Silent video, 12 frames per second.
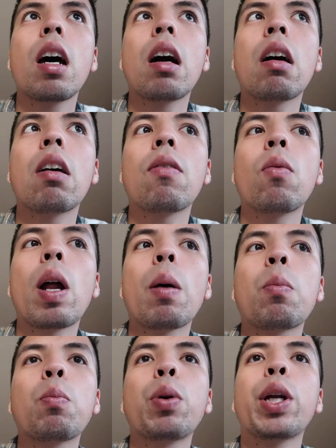of what
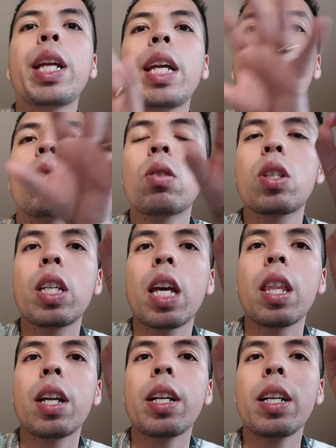I'm putting it all
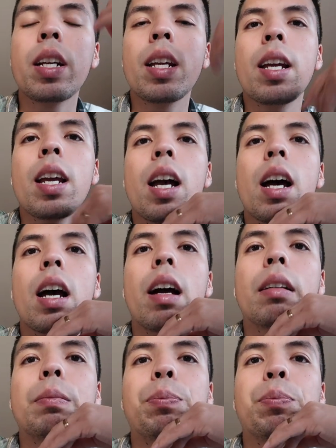together.
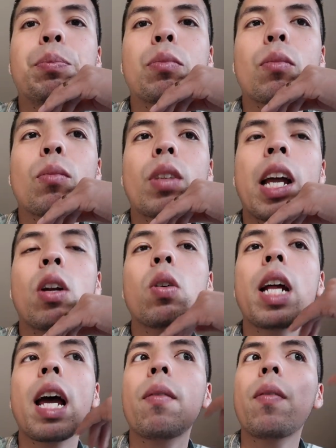I
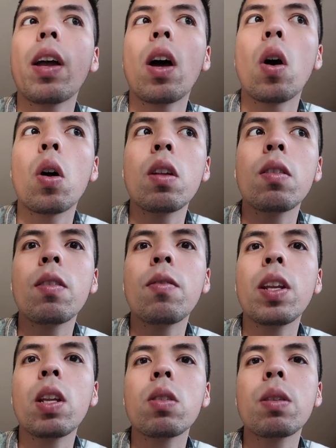don't have all of the
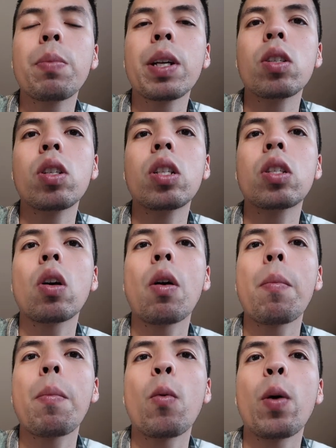videos and pictures, so
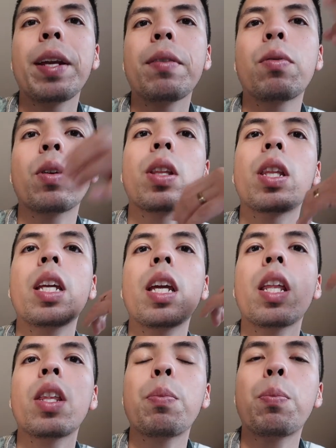I'm waiting for the
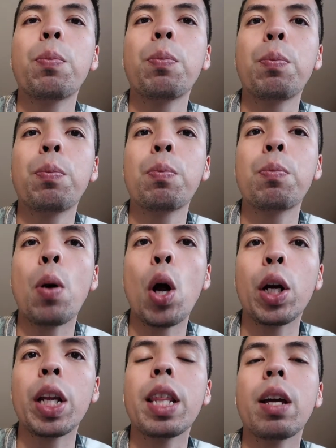other
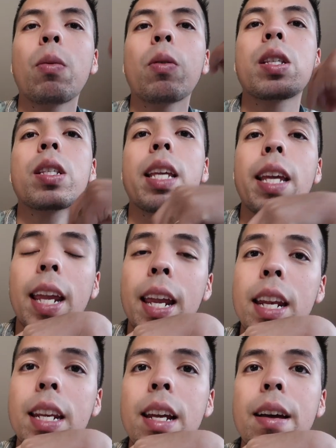party that was
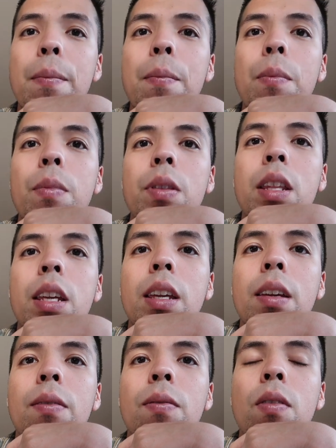in
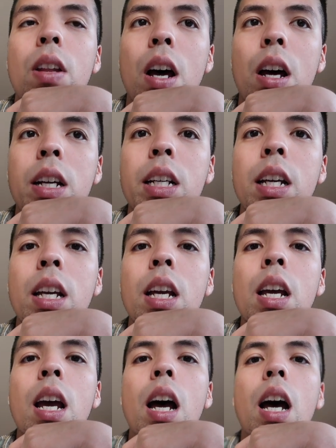the vlog
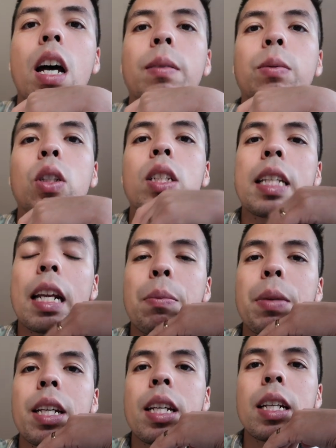to send
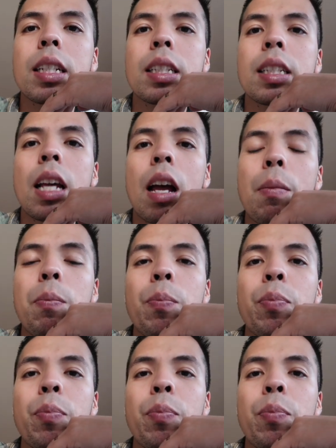me some